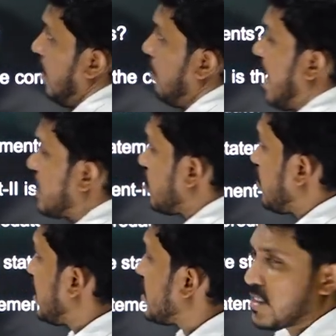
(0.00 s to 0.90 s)

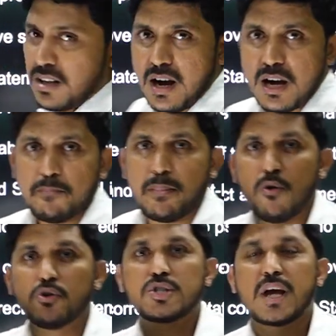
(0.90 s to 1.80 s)
marsupials are
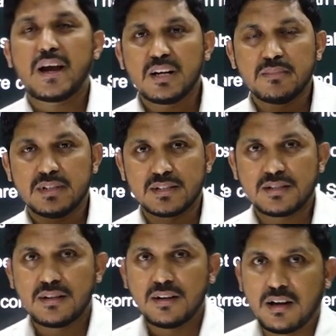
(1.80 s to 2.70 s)
pouched
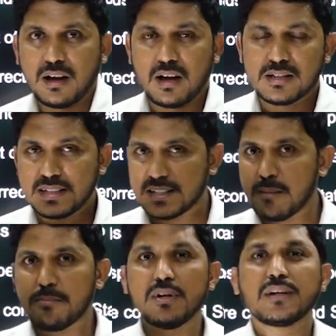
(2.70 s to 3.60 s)
animals as
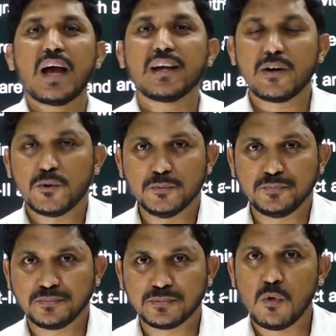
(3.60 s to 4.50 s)
example kangaroo,
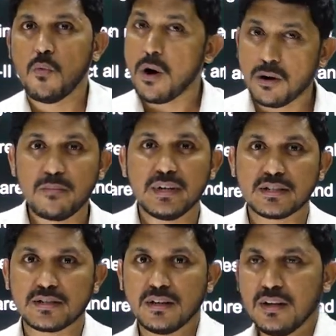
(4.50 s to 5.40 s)

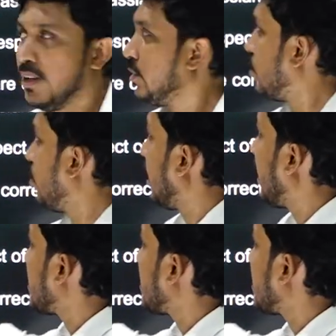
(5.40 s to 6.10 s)
wallabies. So, that